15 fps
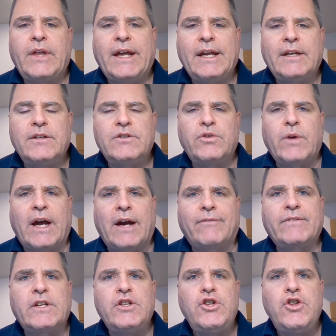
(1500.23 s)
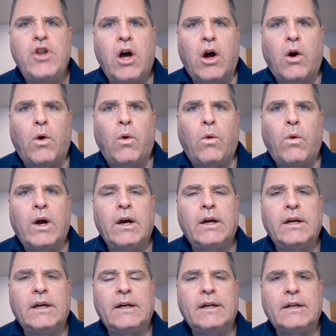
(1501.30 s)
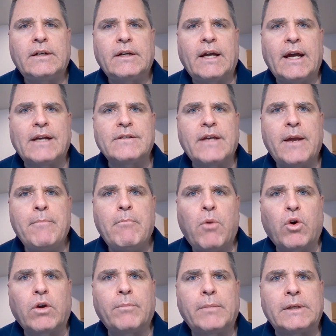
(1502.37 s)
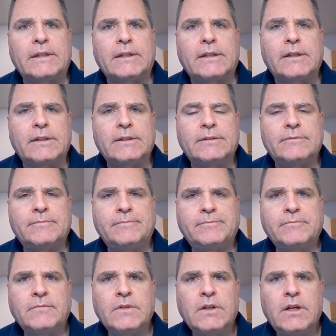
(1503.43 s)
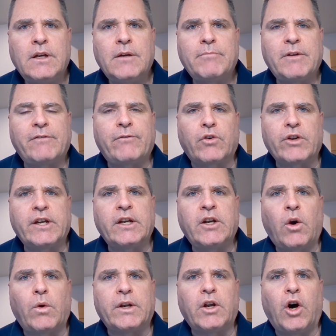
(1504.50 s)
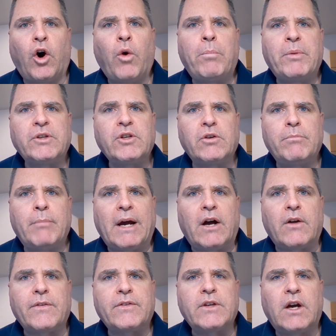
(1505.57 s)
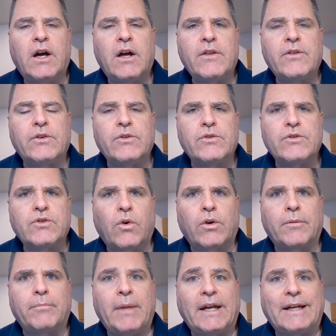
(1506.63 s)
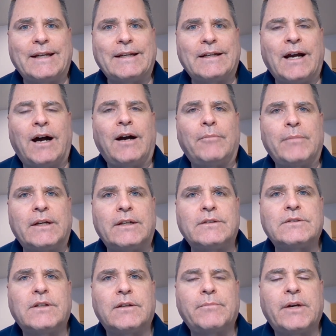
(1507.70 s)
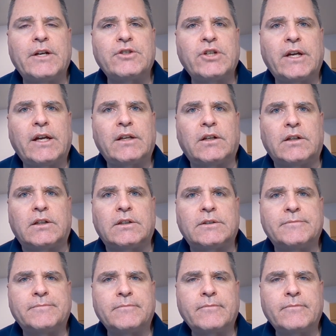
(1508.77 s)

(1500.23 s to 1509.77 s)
things you have to know as a Mormon before you go and open your mouth to others or make comments on my channel.